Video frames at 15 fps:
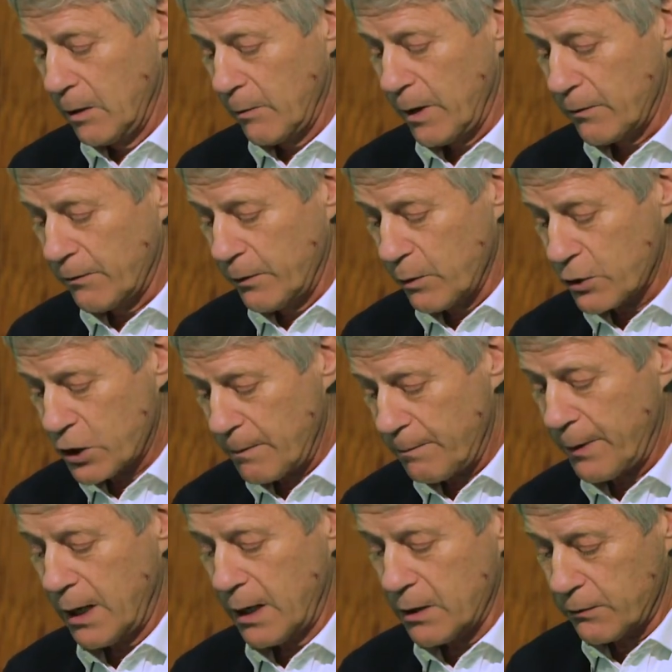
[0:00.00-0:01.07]
We had fewer chip
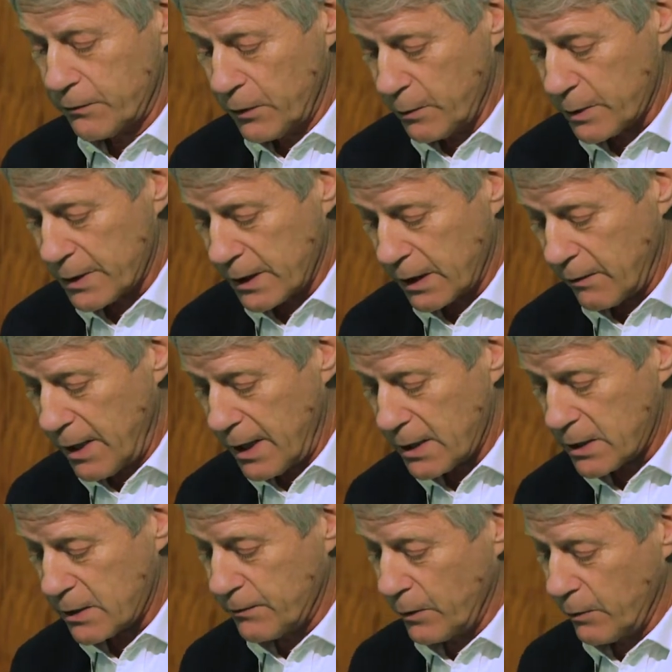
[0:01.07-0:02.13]
pans, fewer
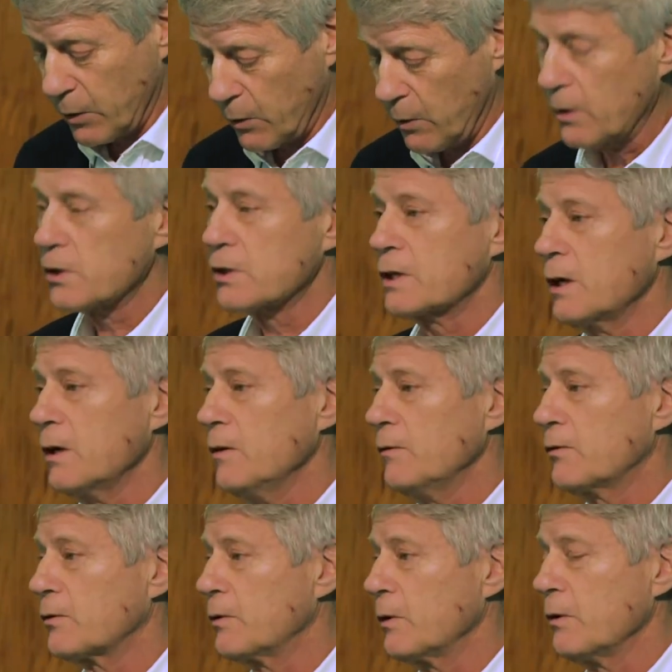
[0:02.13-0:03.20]
cigarettes, fewer oil
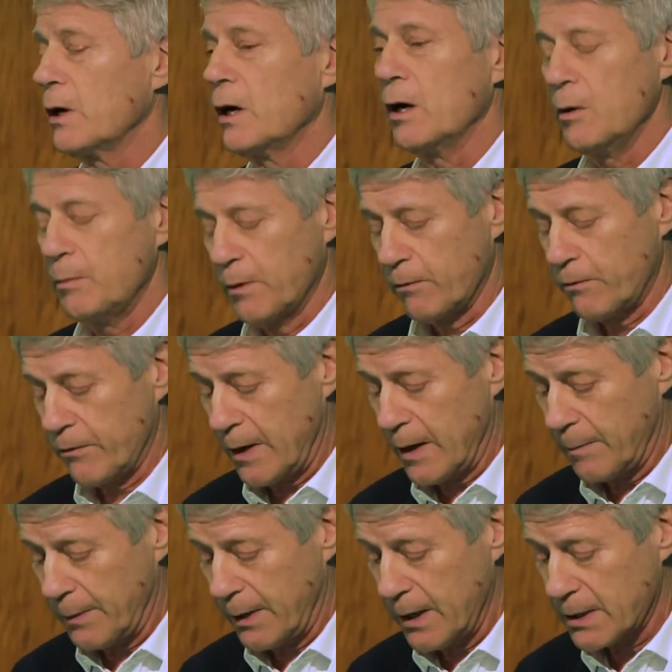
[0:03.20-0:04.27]
stoves, fewer open
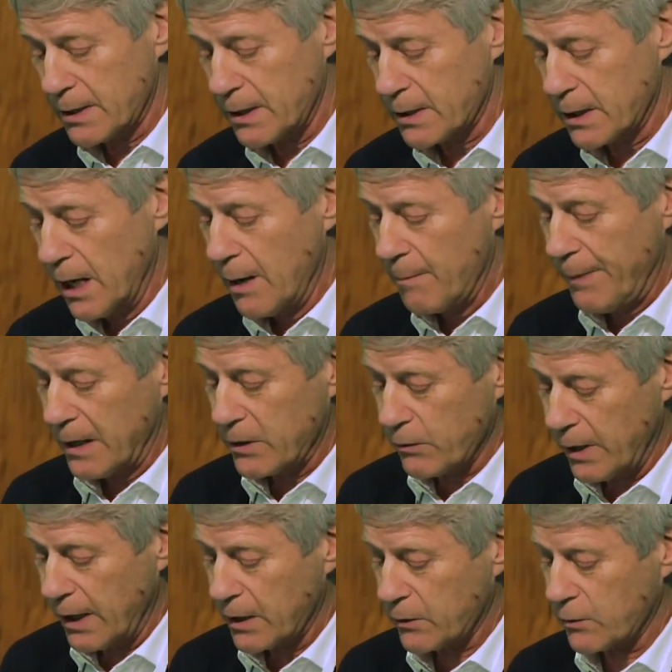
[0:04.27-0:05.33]
fireplaces, better
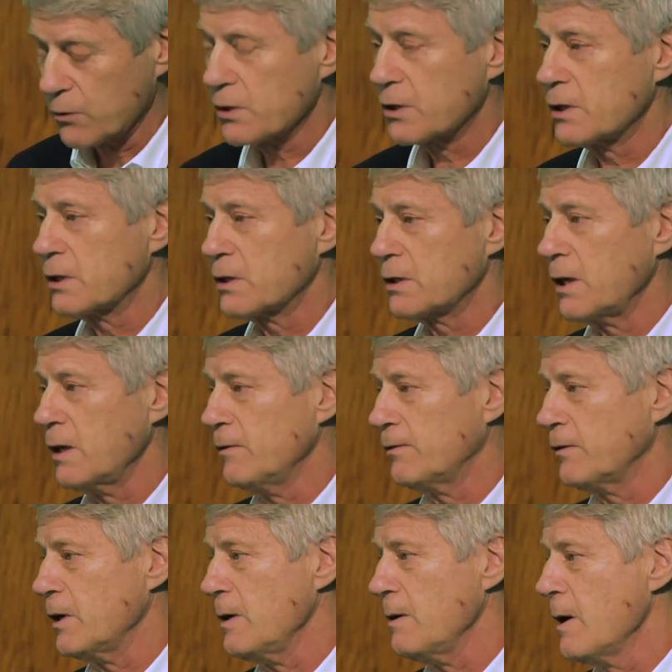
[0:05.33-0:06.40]
electrical
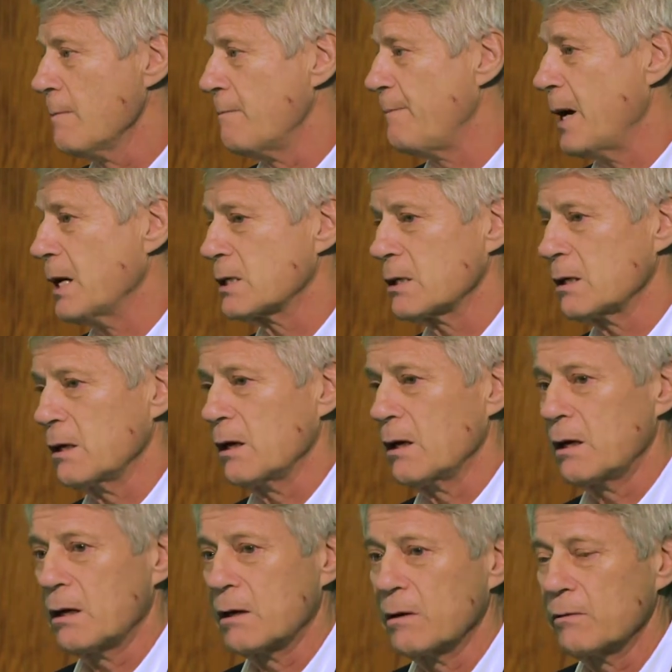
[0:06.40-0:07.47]
safety,
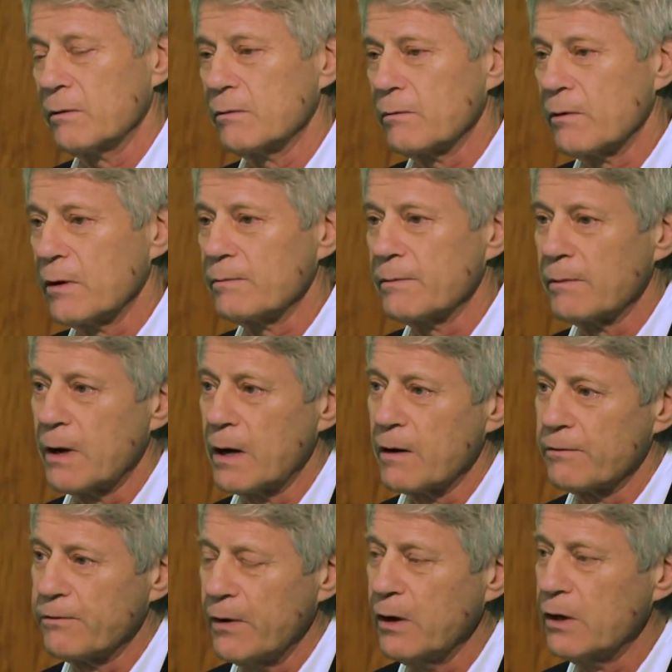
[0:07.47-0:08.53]
better uh, uh,
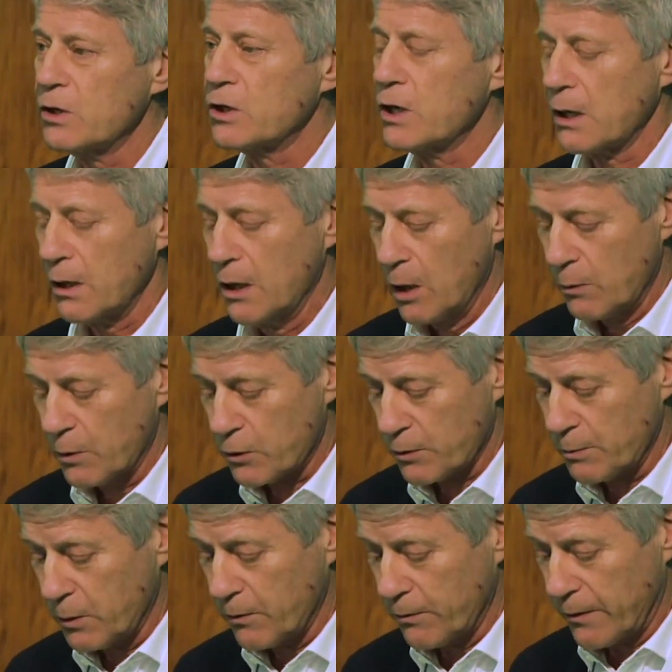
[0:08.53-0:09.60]
furnishing, which
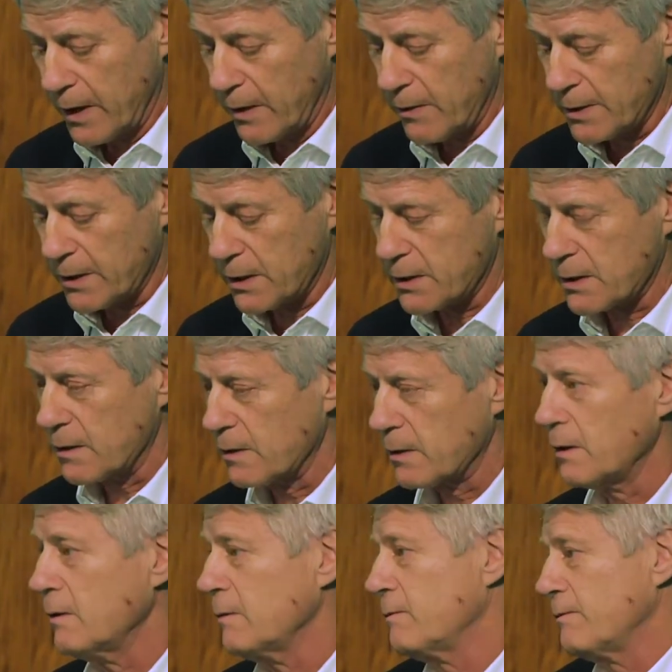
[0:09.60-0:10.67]
was more fire resistant,
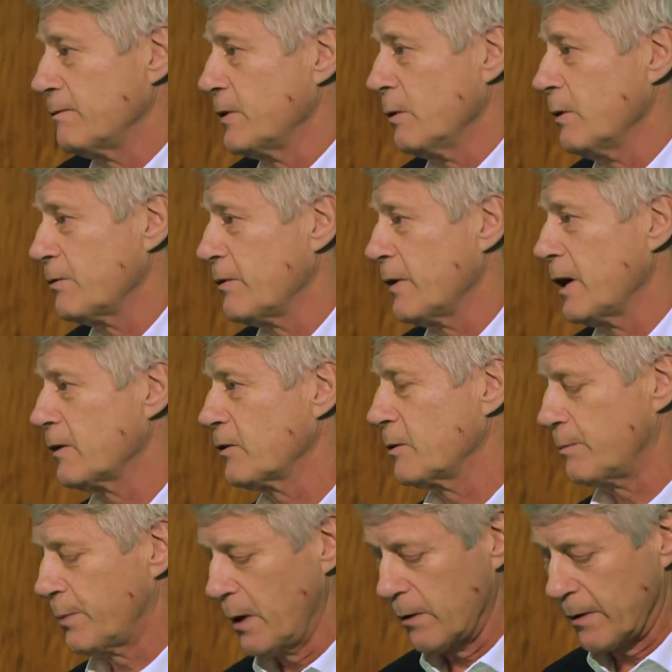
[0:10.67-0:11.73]
and fewer fires
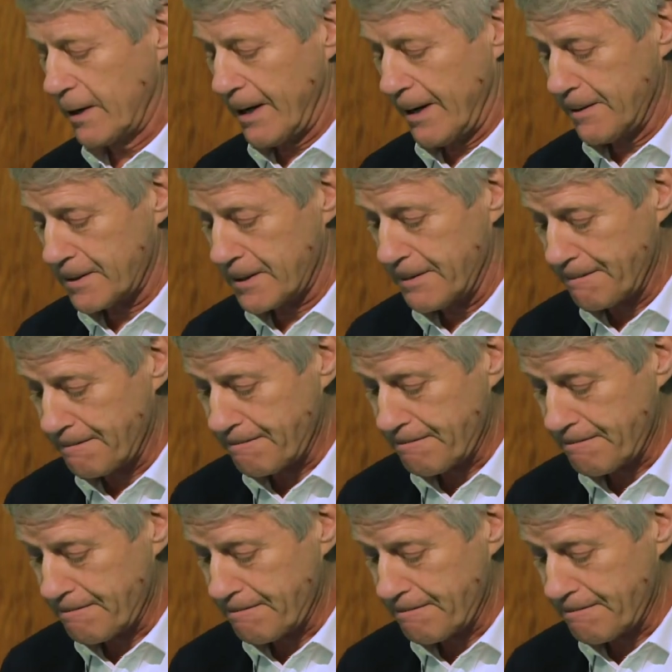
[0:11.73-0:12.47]
had broken out.